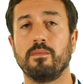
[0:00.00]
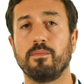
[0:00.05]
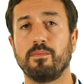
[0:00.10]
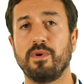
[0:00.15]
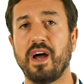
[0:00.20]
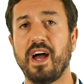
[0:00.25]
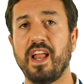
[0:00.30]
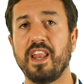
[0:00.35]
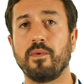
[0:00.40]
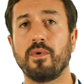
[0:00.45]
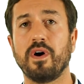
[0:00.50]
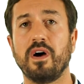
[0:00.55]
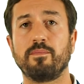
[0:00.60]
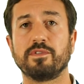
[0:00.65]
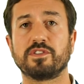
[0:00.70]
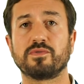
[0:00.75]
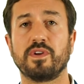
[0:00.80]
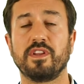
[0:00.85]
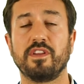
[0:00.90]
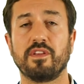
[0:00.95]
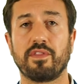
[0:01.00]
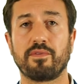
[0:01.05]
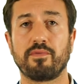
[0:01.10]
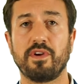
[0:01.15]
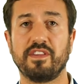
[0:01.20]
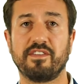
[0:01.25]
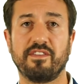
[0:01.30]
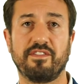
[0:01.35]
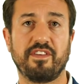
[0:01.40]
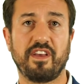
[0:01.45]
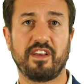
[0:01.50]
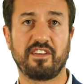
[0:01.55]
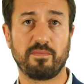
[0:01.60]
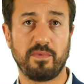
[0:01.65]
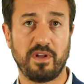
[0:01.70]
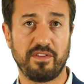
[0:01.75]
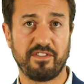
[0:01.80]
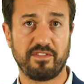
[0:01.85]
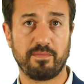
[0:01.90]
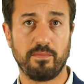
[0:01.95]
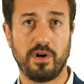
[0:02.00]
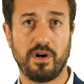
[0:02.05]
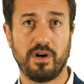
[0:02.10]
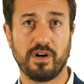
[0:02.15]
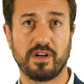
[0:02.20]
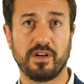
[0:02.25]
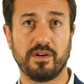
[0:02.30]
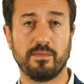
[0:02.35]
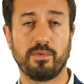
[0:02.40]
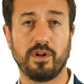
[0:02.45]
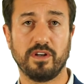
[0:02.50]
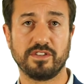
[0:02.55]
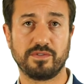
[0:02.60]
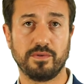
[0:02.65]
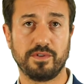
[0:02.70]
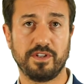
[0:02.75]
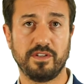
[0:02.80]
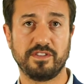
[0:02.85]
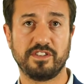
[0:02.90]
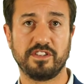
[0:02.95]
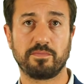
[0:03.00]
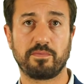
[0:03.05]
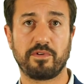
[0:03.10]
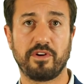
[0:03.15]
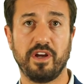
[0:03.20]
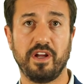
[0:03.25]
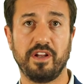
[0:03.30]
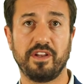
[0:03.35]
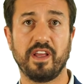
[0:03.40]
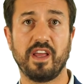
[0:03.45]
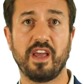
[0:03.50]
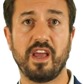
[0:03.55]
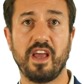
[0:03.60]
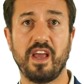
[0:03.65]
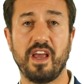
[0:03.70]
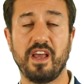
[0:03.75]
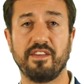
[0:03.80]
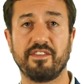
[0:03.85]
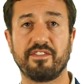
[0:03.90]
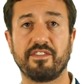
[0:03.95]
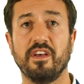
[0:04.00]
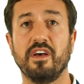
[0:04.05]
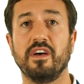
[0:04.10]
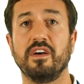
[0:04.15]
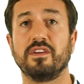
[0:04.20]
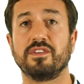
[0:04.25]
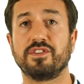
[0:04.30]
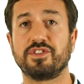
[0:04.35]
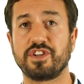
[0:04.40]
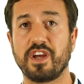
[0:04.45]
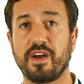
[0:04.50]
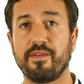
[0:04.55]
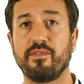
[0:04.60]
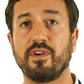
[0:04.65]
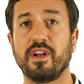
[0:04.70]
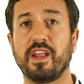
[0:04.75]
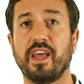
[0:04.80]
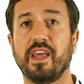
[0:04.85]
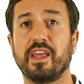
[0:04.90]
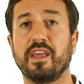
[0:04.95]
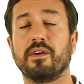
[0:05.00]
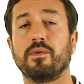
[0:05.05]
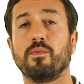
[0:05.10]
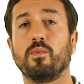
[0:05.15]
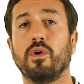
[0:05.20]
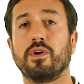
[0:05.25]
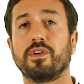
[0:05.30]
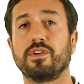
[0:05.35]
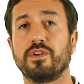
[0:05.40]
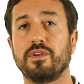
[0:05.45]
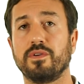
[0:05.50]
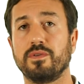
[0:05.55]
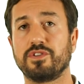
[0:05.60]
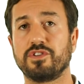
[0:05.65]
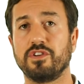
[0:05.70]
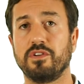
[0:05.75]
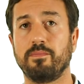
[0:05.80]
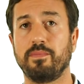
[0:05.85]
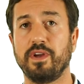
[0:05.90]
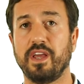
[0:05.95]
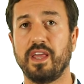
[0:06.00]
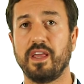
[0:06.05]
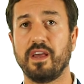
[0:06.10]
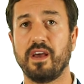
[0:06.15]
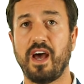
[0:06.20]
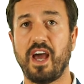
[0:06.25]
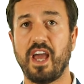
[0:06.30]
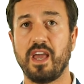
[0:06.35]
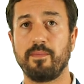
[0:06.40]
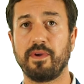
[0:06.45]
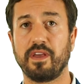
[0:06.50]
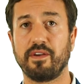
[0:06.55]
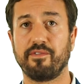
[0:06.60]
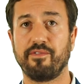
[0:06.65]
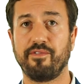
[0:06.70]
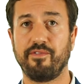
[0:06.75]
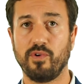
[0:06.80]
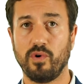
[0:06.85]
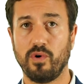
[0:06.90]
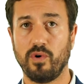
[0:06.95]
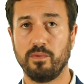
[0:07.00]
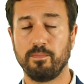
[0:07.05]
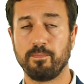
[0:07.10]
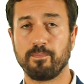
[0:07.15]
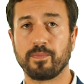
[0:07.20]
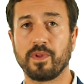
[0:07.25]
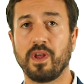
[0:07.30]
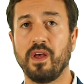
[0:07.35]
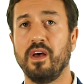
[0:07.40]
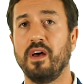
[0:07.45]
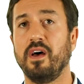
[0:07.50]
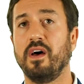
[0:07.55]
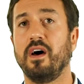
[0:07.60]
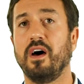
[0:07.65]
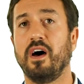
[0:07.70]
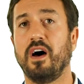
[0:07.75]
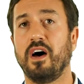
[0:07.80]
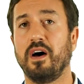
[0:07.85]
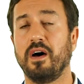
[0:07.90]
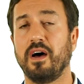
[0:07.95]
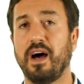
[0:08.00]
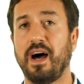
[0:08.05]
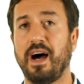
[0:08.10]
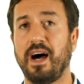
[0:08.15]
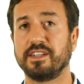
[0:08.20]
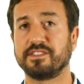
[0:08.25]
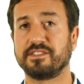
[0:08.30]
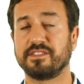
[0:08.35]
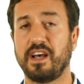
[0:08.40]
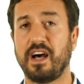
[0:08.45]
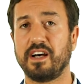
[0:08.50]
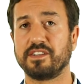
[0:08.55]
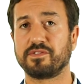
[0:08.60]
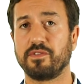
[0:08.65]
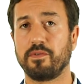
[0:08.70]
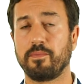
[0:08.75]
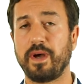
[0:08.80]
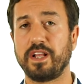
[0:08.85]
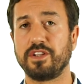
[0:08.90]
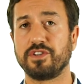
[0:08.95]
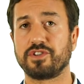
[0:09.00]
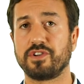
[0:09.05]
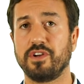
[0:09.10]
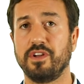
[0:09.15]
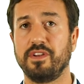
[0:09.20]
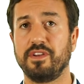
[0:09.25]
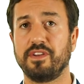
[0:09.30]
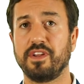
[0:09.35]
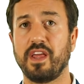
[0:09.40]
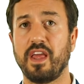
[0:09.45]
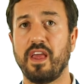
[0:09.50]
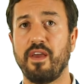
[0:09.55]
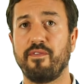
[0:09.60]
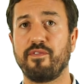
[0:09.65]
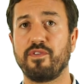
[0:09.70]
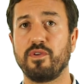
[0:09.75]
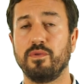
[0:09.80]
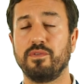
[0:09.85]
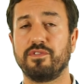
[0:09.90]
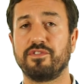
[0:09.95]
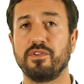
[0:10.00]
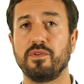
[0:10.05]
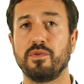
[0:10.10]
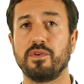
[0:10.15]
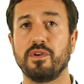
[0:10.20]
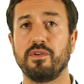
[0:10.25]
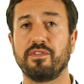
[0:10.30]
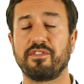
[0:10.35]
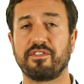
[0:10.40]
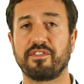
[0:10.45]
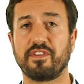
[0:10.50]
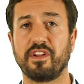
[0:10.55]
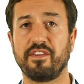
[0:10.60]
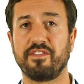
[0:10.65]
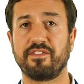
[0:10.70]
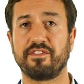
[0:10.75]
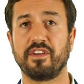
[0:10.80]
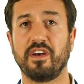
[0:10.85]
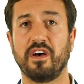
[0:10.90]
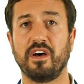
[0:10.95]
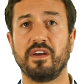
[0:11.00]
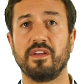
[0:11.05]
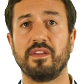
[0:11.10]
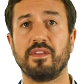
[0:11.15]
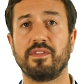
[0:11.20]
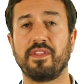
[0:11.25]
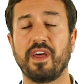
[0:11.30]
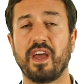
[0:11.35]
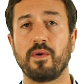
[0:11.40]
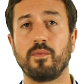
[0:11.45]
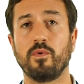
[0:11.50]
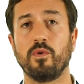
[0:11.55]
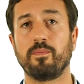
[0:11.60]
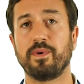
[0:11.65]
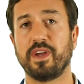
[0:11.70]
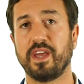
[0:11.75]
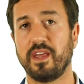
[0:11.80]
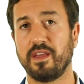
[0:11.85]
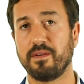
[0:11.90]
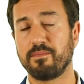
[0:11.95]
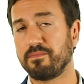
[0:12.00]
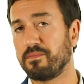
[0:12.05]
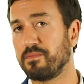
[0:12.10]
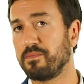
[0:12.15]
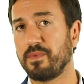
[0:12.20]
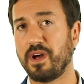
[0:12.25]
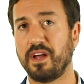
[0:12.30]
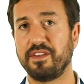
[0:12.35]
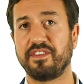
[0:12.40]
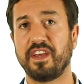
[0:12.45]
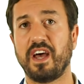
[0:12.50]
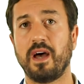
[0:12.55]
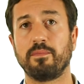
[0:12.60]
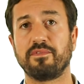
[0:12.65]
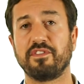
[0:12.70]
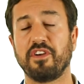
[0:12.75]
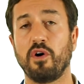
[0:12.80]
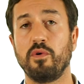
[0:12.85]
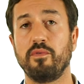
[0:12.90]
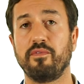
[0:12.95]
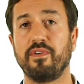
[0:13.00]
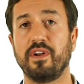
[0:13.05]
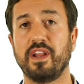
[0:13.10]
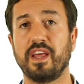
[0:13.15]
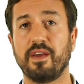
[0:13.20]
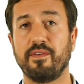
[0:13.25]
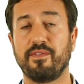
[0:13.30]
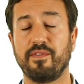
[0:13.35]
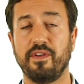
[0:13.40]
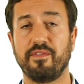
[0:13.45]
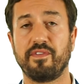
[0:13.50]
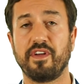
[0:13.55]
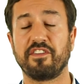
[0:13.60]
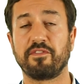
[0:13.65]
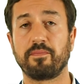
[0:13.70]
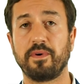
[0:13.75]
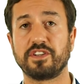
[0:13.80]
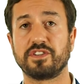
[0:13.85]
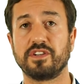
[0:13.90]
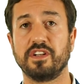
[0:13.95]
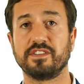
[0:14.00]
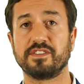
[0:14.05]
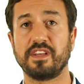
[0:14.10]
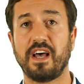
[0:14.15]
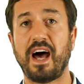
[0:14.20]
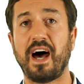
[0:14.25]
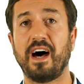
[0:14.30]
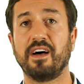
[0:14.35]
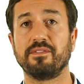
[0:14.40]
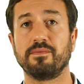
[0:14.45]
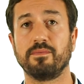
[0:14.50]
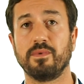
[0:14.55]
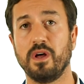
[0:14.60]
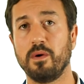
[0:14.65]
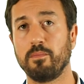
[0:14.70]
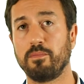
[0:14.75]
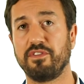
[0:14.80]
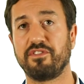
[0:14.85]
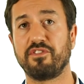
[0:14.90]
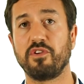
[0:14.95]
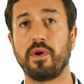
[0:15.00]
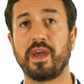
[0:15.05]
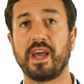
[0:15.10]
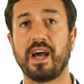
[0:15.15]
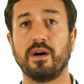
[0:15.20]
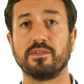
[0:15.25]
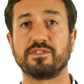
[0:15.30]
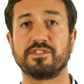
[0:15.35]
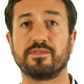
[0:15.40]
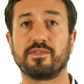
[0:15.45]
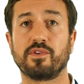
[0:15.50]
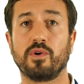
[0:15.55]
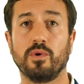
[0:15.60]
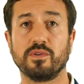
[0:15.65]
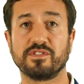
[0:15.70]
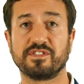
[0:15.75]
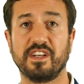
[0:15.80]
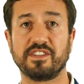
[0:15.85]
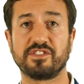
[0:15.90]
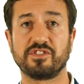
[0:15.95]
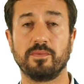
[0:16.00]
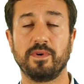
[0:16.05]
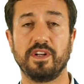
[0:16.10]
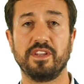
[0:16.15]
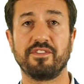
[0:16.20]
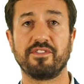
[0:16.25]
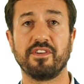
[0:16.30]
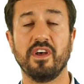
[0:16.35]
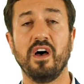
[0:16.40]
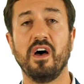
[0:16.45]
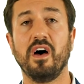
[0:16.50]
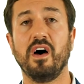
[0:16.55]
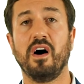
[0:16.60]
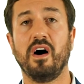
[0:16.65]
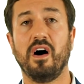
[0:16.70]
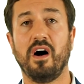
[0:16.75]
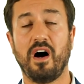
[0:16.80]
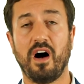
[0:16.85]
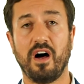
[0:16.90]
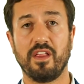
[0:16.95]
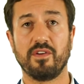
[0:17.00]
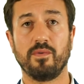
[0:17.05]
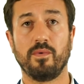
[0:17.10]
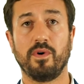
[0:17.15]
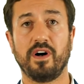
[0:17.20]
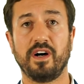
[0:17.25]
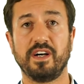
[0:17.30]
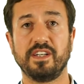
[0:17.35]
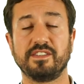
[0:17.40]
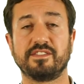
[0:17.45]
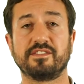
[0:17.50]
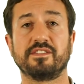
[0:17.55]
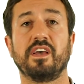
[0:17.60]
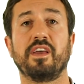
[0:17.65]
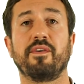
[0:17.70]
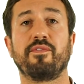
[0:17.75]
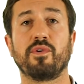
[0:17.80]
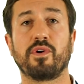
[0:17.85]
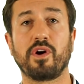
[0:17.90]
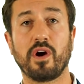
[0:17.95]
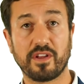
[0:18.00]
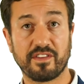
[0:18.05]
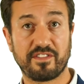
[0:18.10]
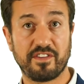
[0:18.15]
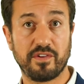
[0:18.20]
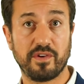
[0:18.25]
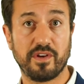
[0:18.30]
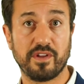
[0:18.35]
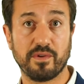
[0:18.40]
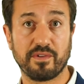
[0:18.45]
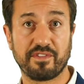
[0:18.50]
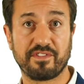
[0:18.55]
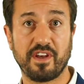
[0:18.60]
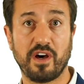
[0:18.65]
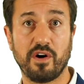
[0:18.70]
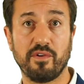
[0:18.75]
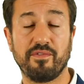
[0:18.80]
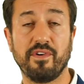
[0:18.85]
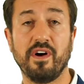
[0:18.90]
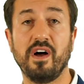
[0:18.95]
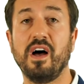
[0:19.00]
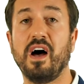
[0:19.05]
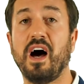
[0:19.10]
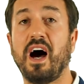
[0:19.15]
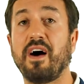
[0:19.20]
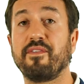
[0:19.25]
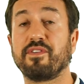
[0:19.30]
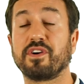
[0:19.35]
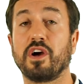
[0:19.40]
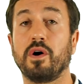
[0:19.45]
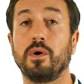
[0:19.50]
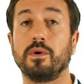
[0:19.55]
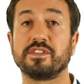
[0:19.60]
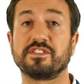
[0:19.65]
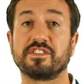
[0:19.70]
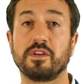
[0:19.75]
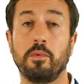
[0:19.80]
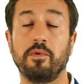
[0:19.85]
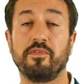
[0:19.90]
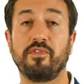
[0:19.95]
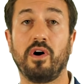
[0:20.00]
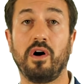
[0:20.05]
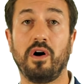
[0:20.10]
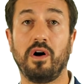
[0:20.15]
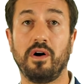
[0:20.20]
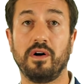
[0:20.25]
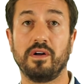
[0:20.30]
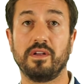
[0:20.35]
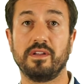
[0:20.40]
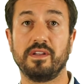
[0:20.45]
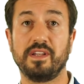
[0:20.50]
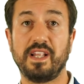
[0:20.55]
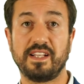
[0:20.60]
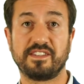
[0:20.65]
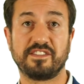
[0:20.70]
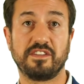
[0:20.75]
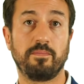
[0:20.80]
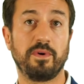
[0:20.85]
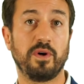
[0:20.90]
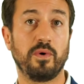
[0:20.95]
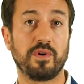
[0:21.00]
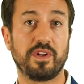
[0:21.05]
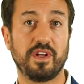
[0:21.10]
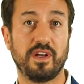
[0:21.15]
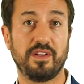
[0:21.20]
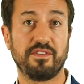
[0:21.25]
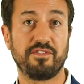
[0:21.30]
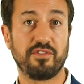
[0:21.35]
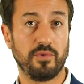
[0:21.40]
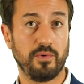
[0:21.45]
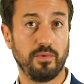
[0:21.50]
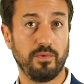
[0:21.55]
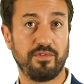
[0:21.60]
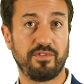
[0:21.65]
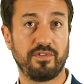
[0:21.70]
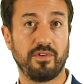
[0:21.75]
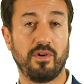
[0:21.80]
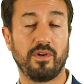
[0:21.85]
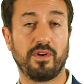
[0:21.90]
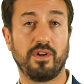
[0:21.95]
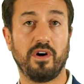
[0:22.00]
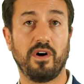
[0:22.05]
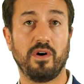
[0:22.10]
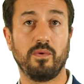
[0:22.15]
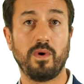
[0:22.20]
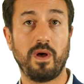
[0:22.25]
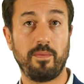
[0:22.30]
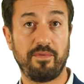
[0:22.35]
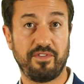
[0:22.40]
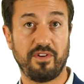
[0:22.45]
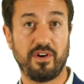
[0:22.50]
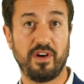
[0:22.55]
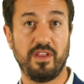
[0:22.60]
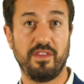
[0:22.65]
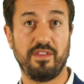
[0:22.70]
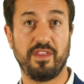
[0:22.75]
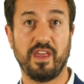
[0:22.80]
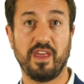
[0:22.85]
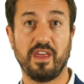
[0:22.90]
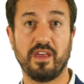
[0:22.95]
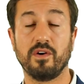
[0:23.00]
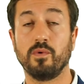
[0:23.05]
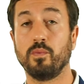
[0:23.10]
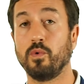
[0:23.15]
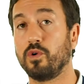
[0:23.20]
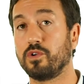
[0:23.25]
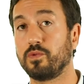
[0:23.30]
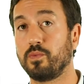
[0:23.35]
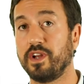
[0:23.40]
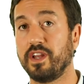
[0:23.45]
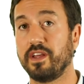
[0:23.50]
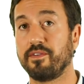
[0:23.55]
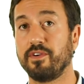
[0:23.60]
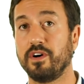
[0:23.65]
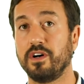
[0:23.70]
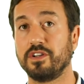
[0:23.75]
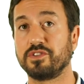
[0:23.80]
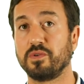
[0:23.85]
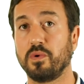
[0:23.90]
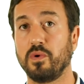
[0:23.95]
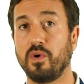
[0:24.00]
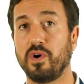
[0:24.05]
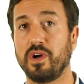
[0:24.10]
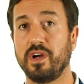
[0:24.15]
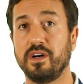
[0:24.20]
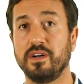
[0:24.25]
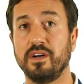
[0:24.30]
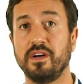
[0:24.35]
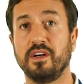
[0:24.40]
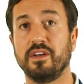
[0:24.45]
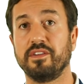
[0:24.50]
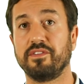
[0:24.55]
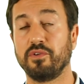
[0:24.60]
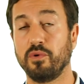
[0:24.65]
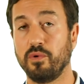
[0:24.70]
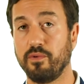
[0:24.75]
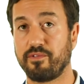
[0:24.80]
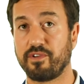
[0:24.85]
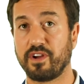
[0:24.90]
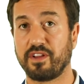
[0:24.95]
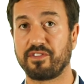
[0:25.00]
But anywhere between the 3 to 6 months mark plus your notice period is generally what you should be aiming for. As I mentioned, if you do use a solicitor, they will be adept, hopefully, if they're specialists, at pursuing out of court settlements. Otherwise, if you're going to do it yourself, have a go at some of our letter builder tools on our website, the award-winning virtual lawyer tool, for